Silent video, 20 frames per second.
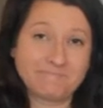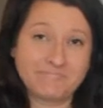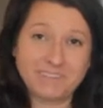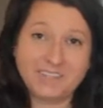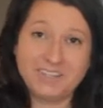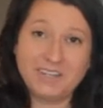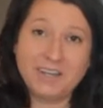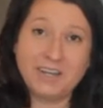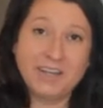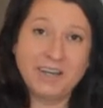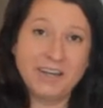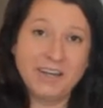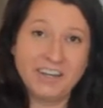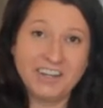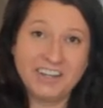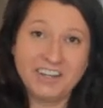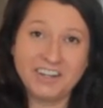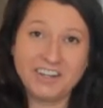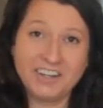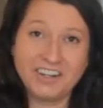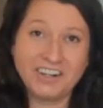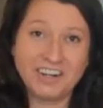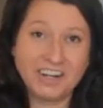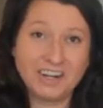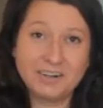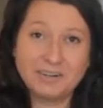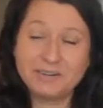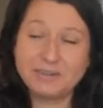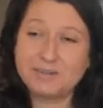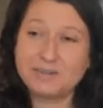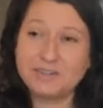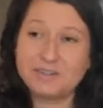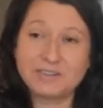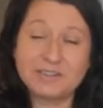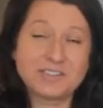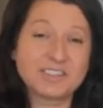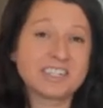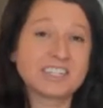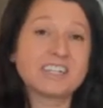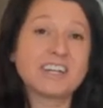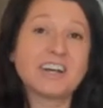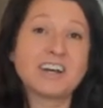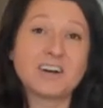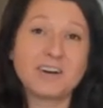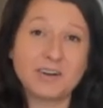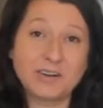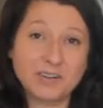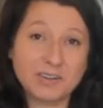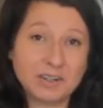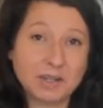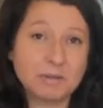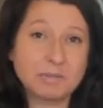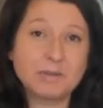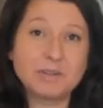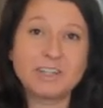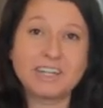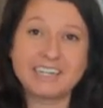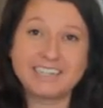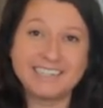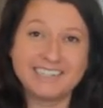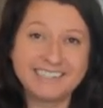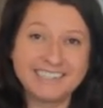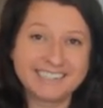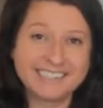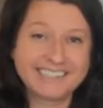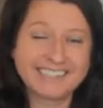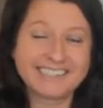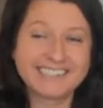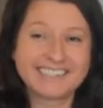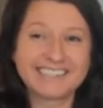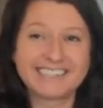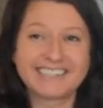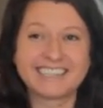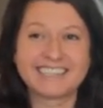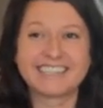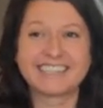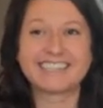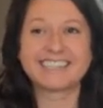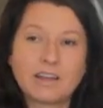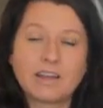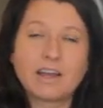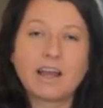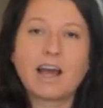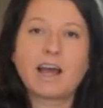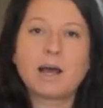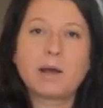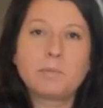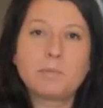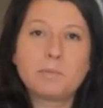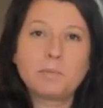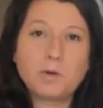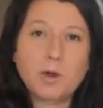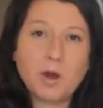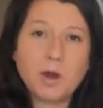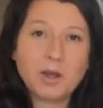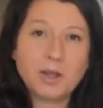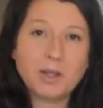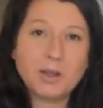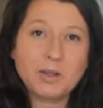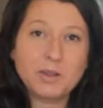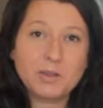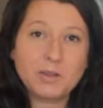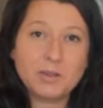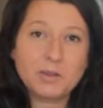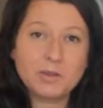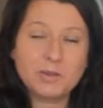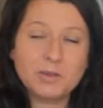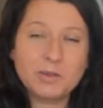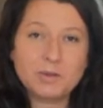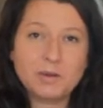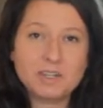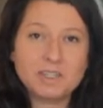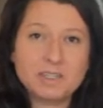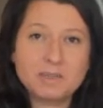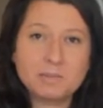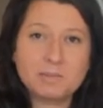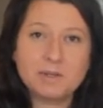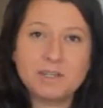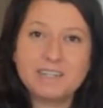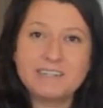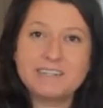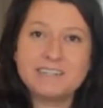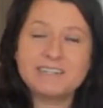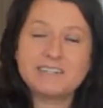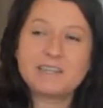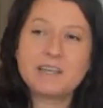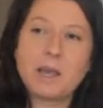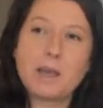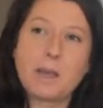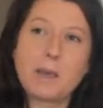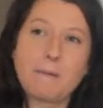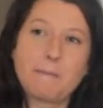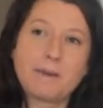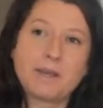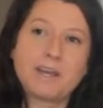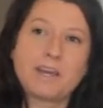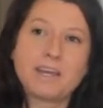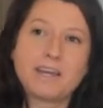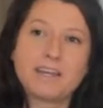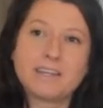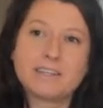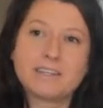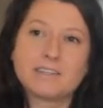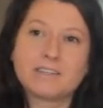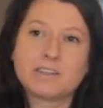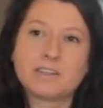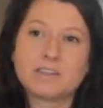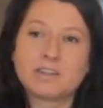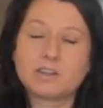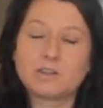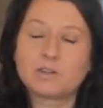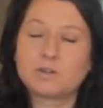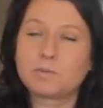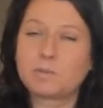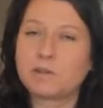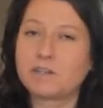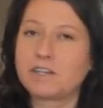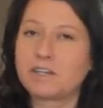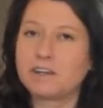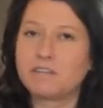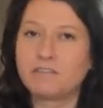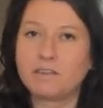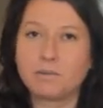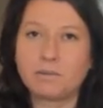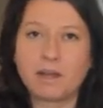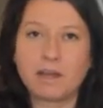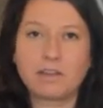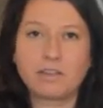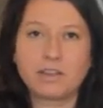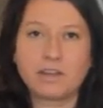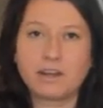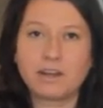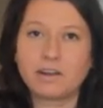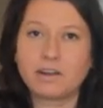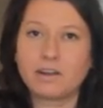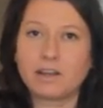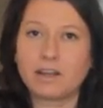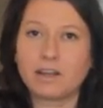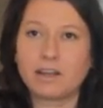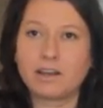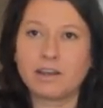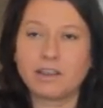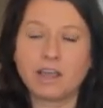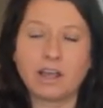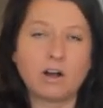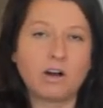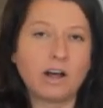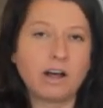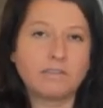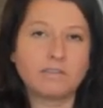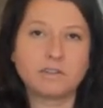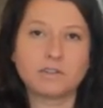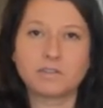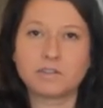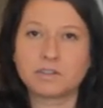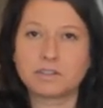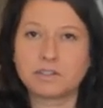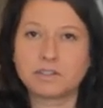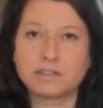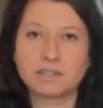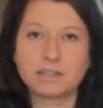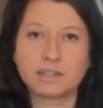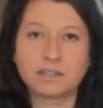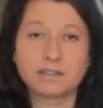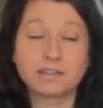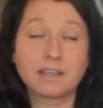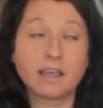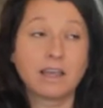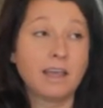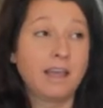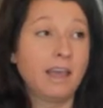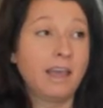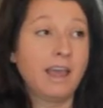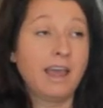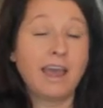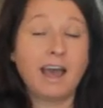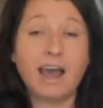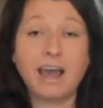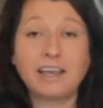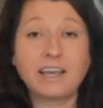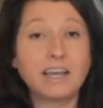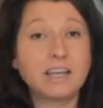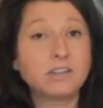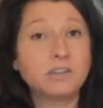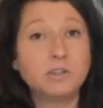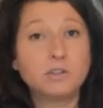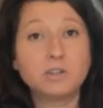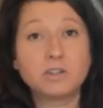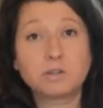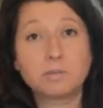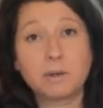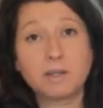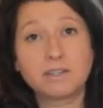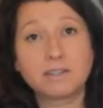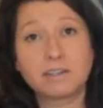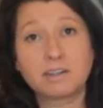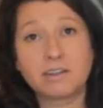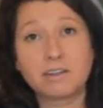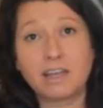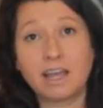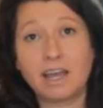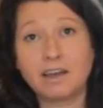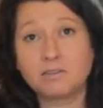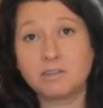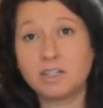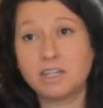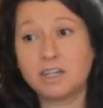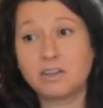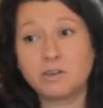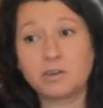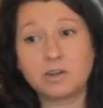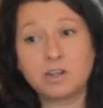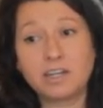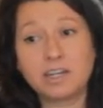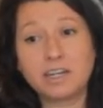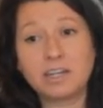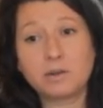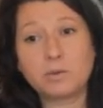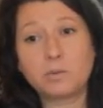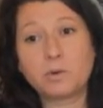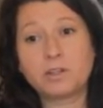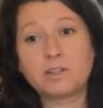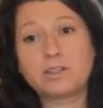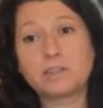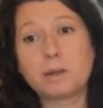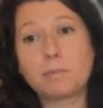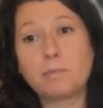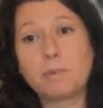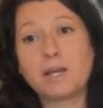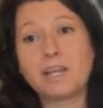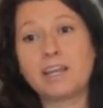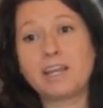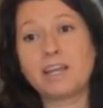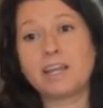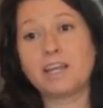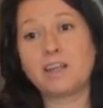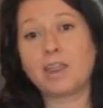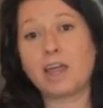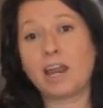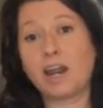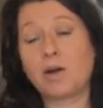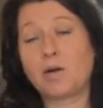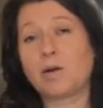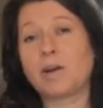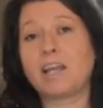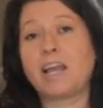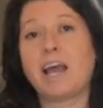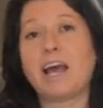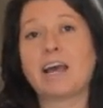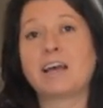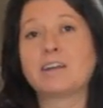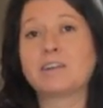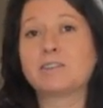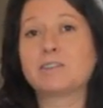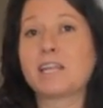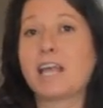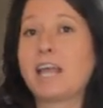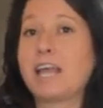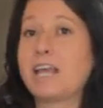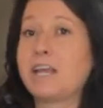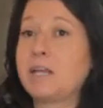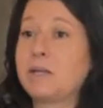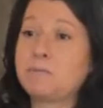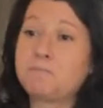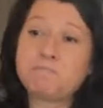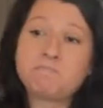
You know, it was a hard couple days. I'm not going to include the recipes because there's plenty of them out there and they all have different seasonings. I guess you just basically have to either get in with somebody that already has a